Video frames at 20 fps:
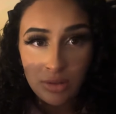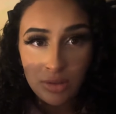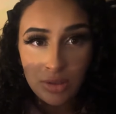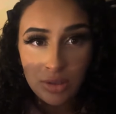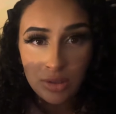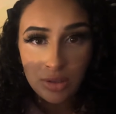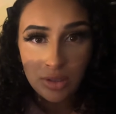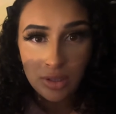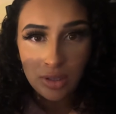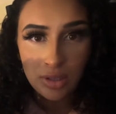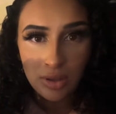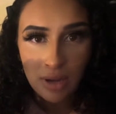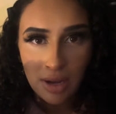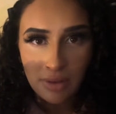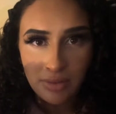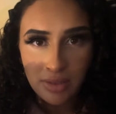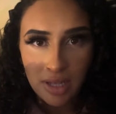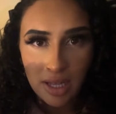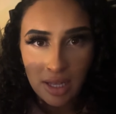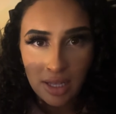choose to do
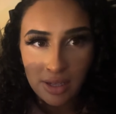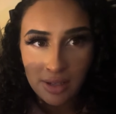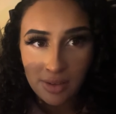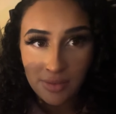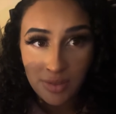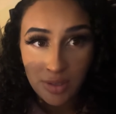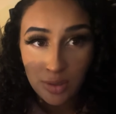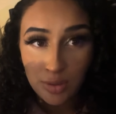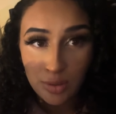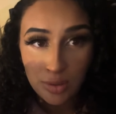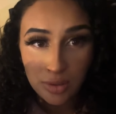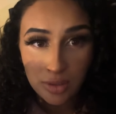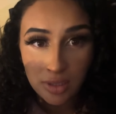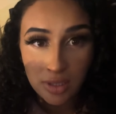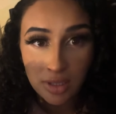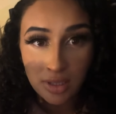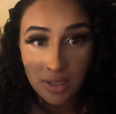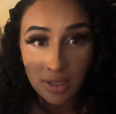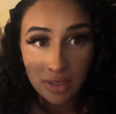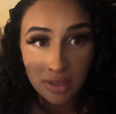after that like if you choose
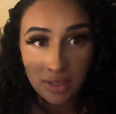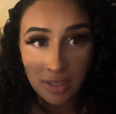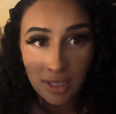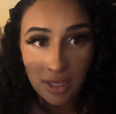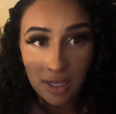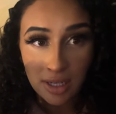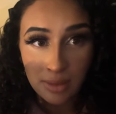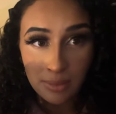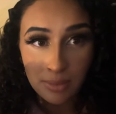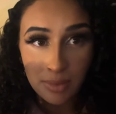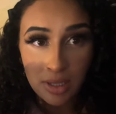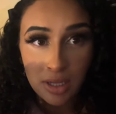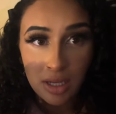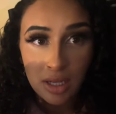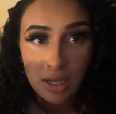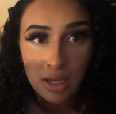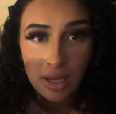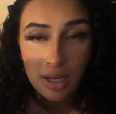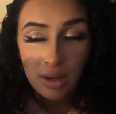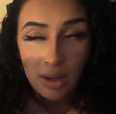to still see him
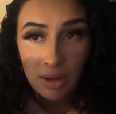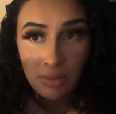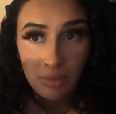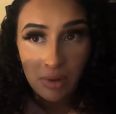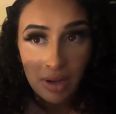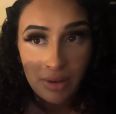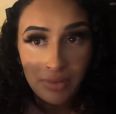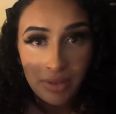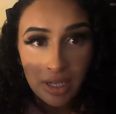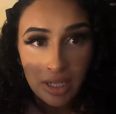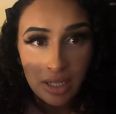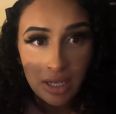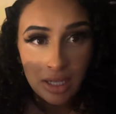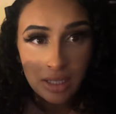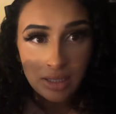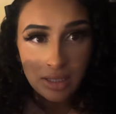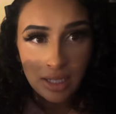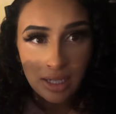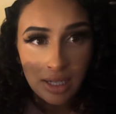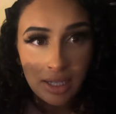and whatever he
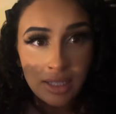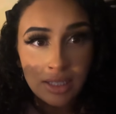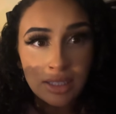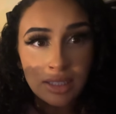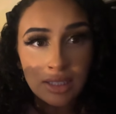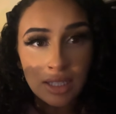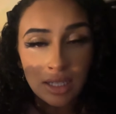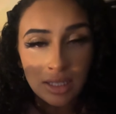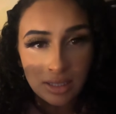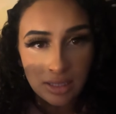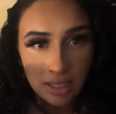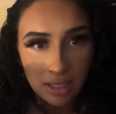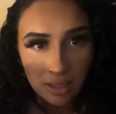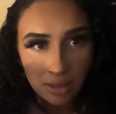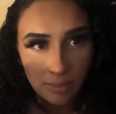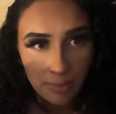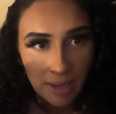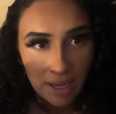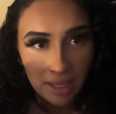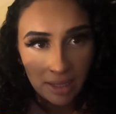does like he's a
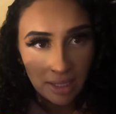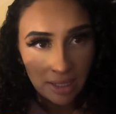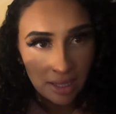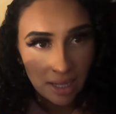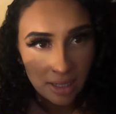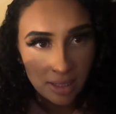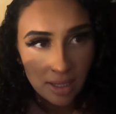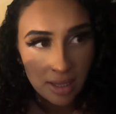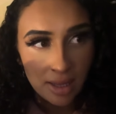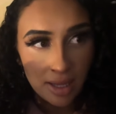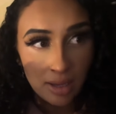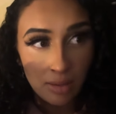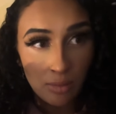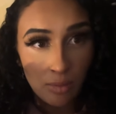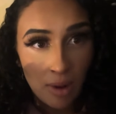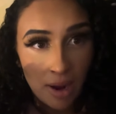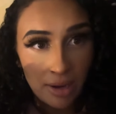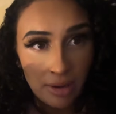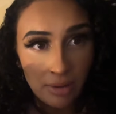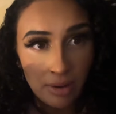single man like that's the thing
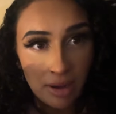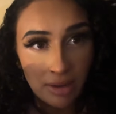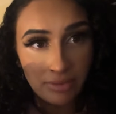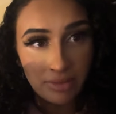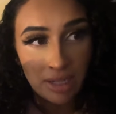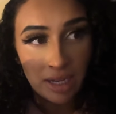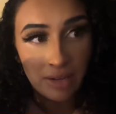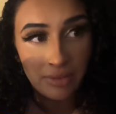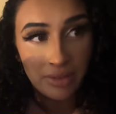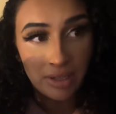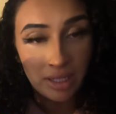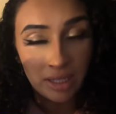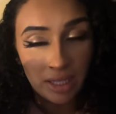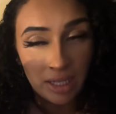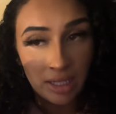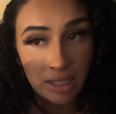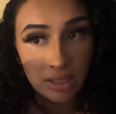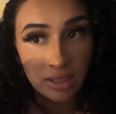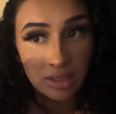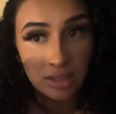why you have to have it in
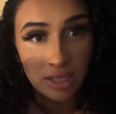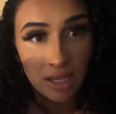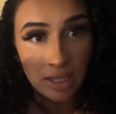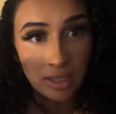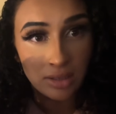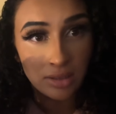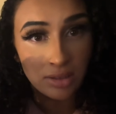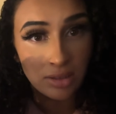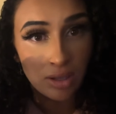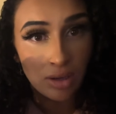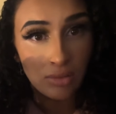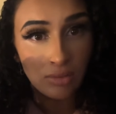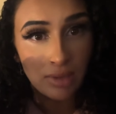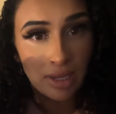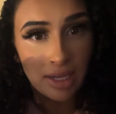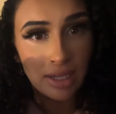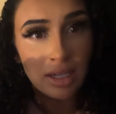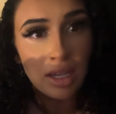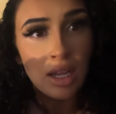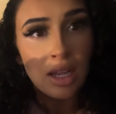like set in stone
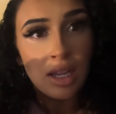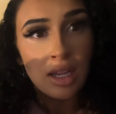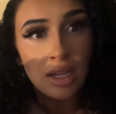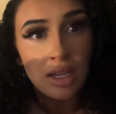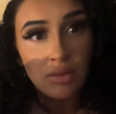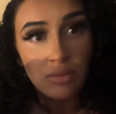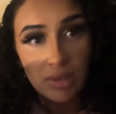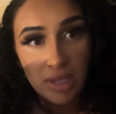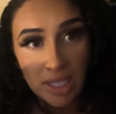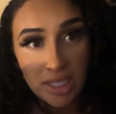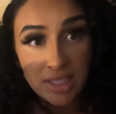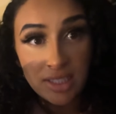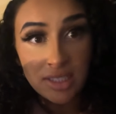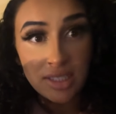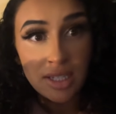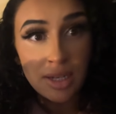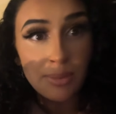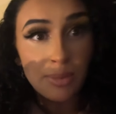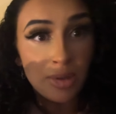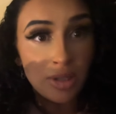like
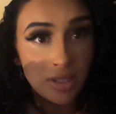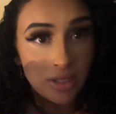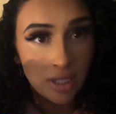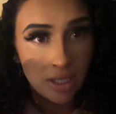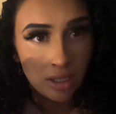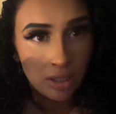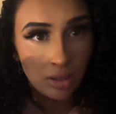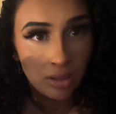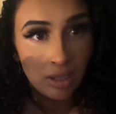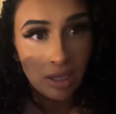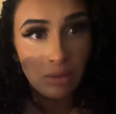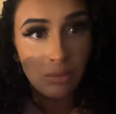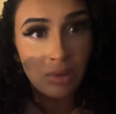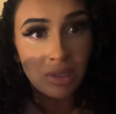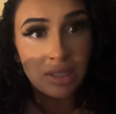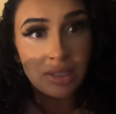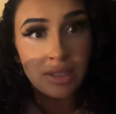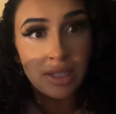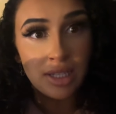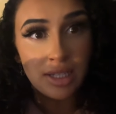relationship or single like
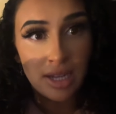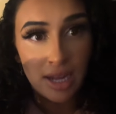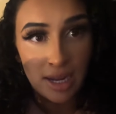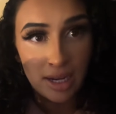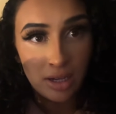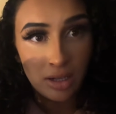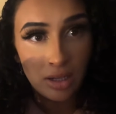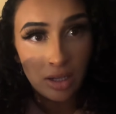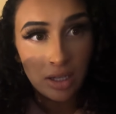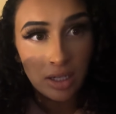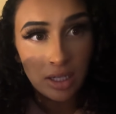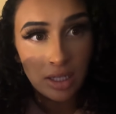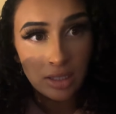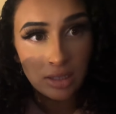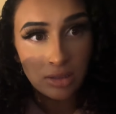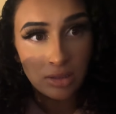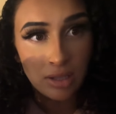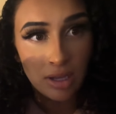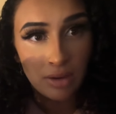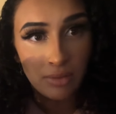what's the title on it
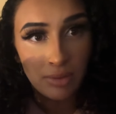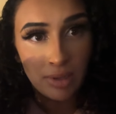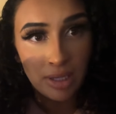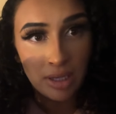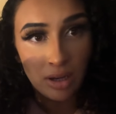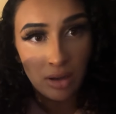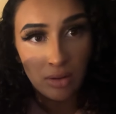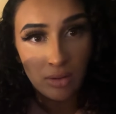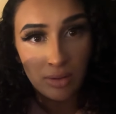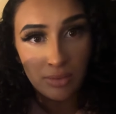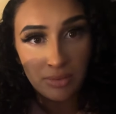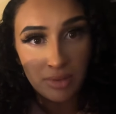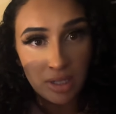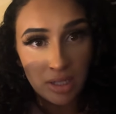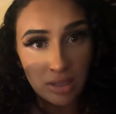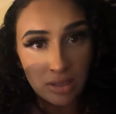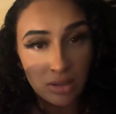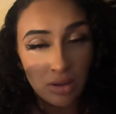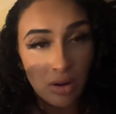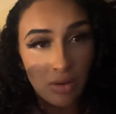so that we know if
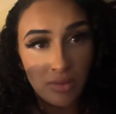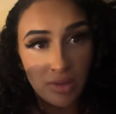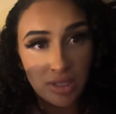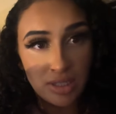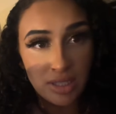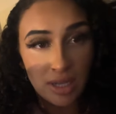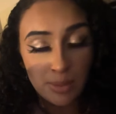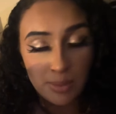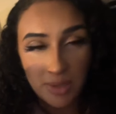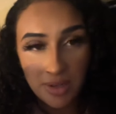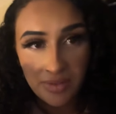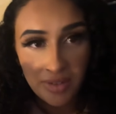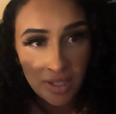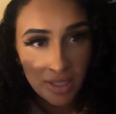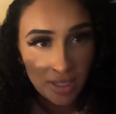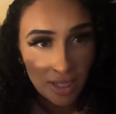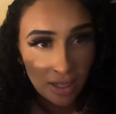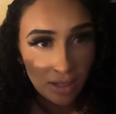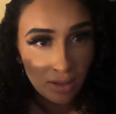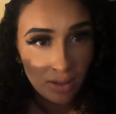there's oversteps if you're
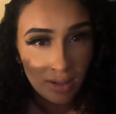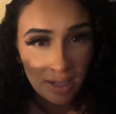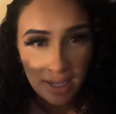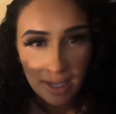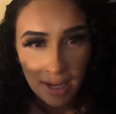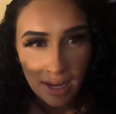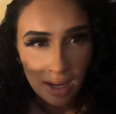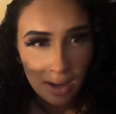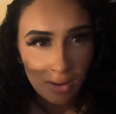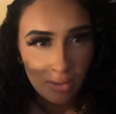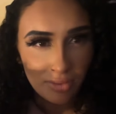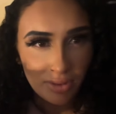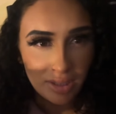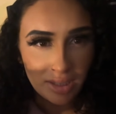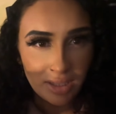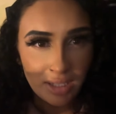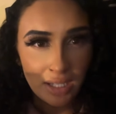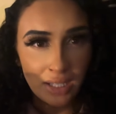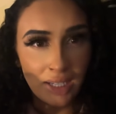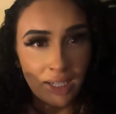single he can't
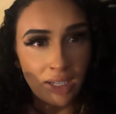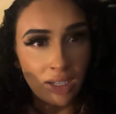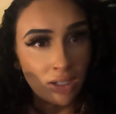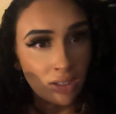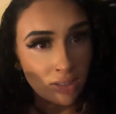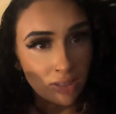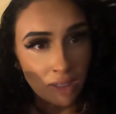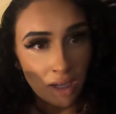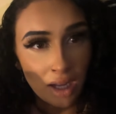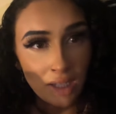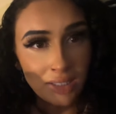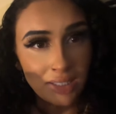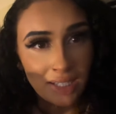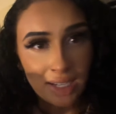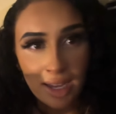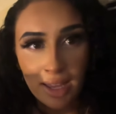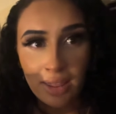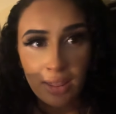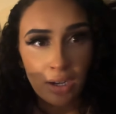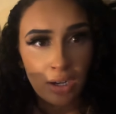overstep like you're not
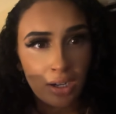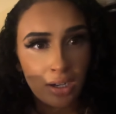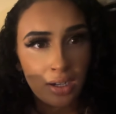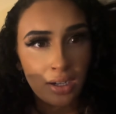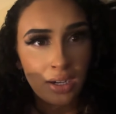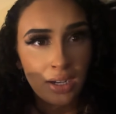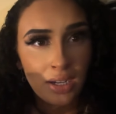together